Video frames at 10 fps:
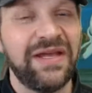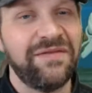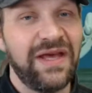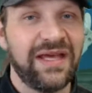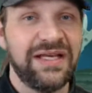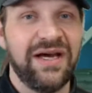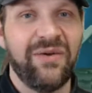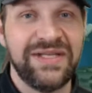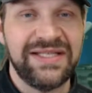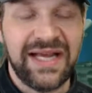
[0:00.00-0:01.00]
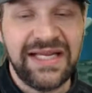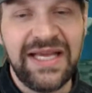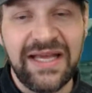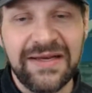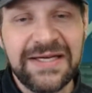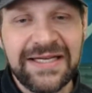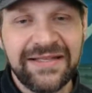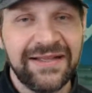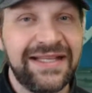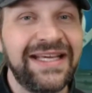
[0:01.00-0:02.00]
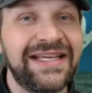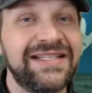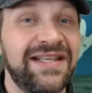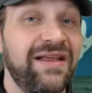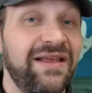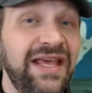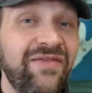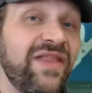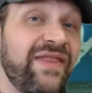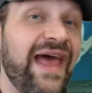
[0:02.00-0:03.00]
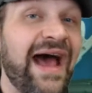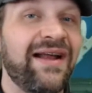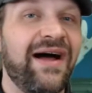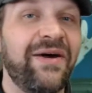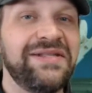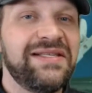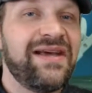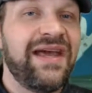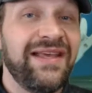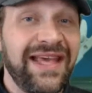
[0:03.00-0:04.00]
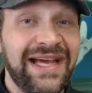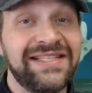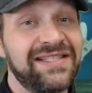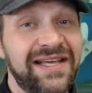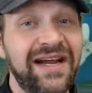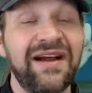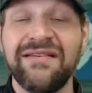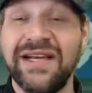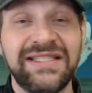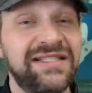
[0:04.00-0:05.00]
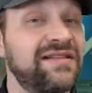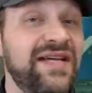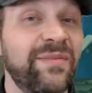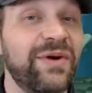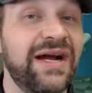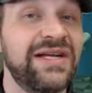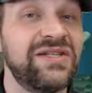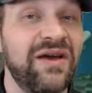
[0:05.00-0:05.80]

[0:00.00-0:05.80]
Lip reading: if they can withstand heat. The thing is that even that, I would say, yes, it's there, it's still temporary.